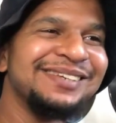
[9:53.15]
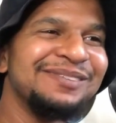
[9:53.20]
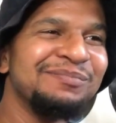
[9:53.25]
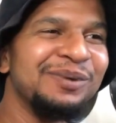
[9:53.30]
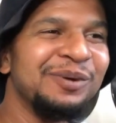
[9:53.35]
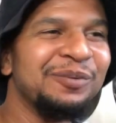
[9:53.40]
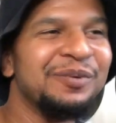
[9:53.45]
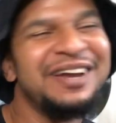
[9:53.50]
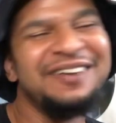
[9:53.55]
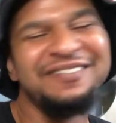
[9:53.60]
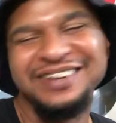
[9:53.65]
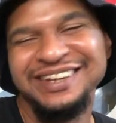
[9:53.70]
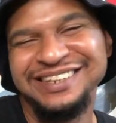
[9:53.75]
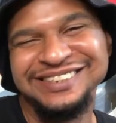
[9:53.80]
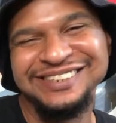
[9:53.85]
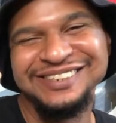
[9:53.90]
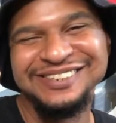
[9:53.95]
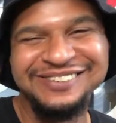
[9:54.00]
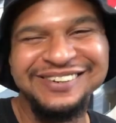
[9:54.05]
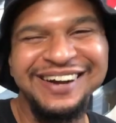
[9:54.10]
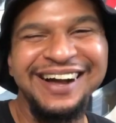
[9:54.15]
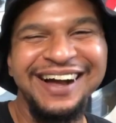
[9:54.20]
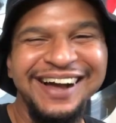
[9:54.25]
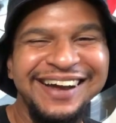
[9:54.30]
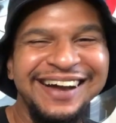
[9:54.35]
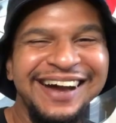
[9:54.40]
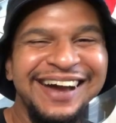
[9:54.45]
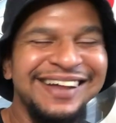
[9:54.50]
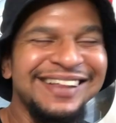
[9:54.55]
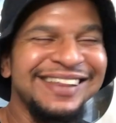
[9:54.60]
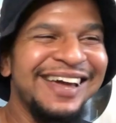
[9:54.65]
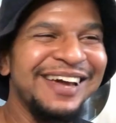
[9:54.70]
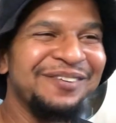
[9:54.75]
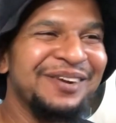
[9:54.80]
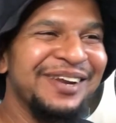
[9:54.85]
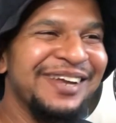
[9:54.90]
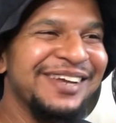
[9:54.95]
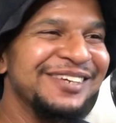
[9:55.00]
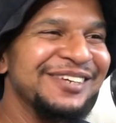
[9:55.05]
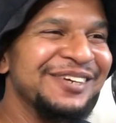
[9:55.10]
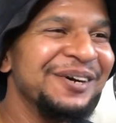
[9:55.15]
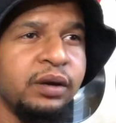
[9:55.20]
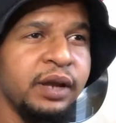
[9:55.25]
But whenever they do, I kind of like when they do.